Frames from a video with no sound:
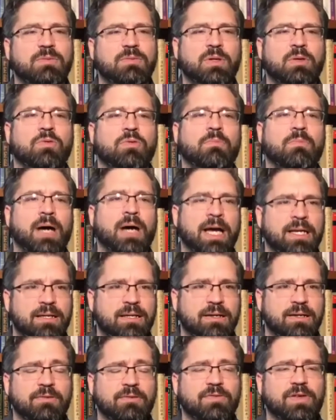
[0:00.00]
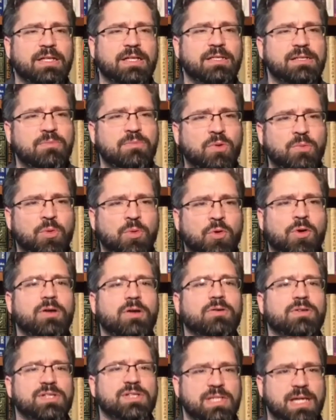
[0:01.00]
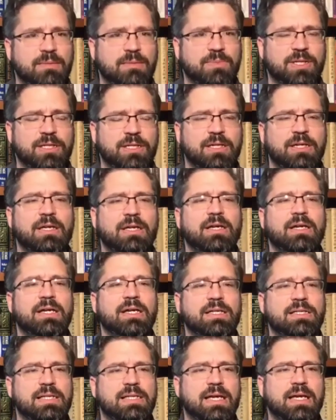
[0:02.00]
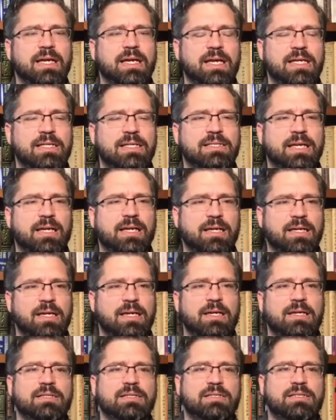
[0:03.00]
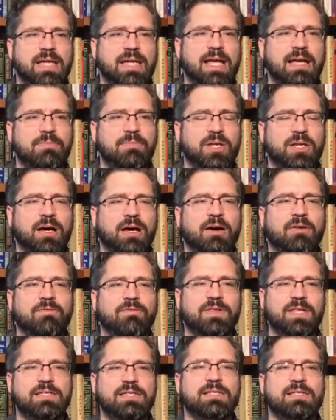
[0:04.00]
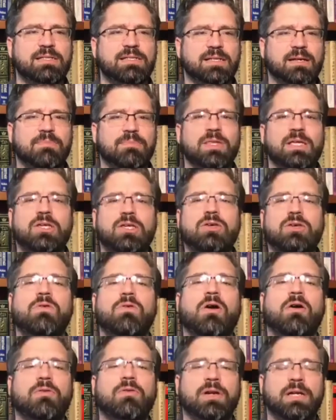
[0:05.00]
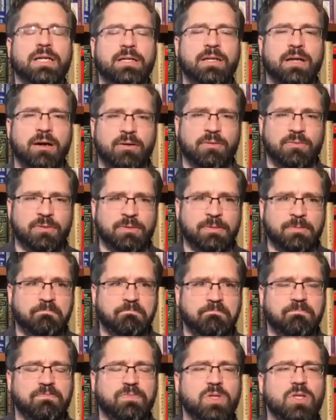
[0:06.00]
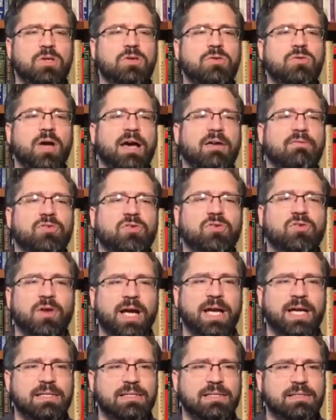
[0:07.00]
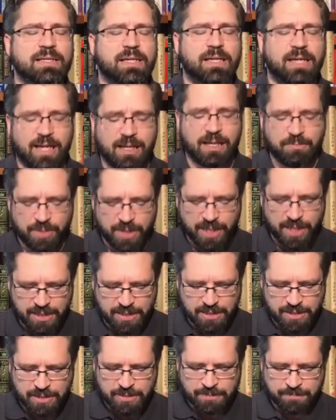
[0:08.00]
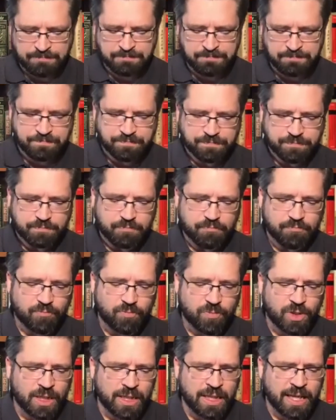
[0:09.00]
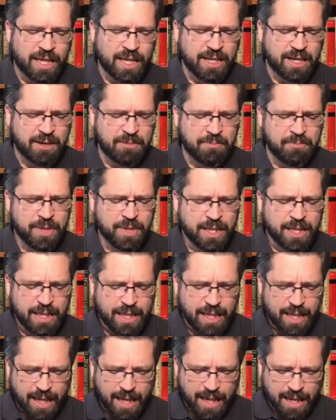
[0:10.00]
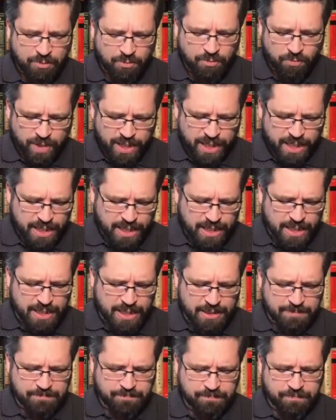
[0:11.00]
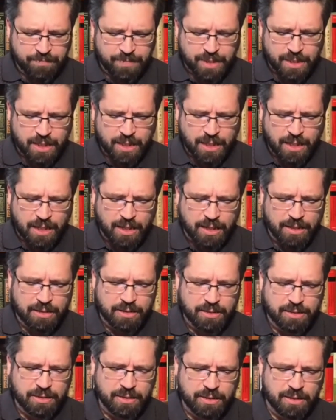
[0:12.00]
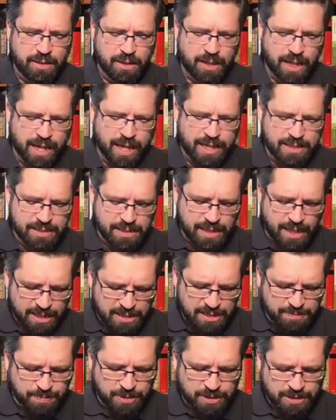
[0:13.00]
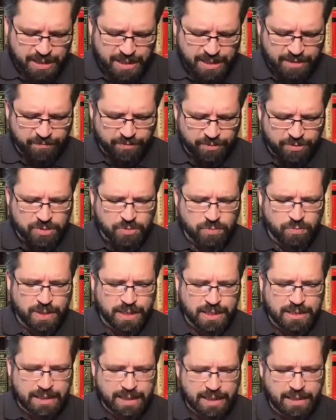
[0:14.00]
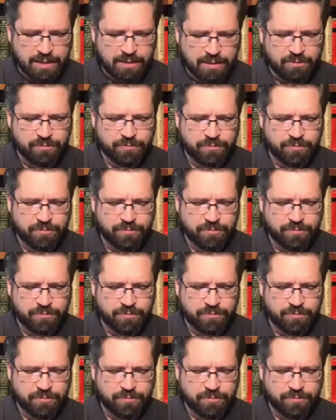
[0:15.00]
reminded of. It's a memorial statement. It's a statement of, this is something you already know. You have grace and peace. And we, as believers, we live